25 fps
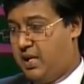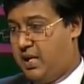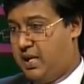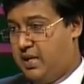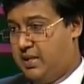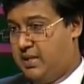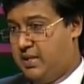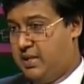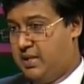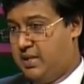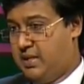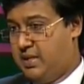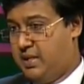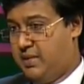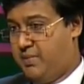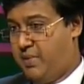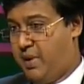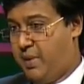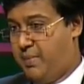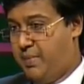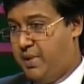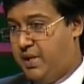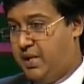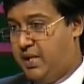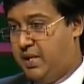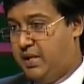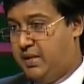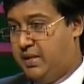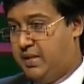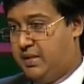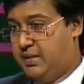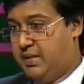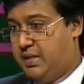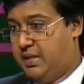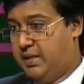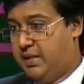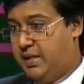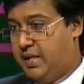cases in public
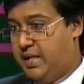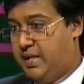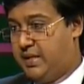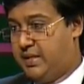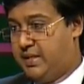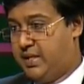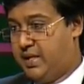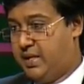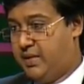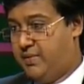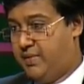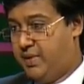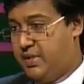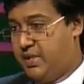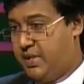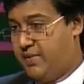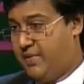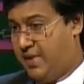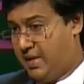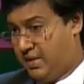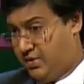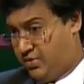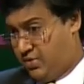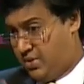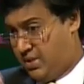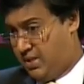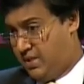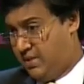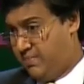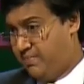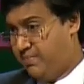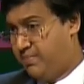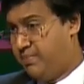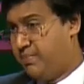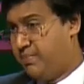interest litigation which have actually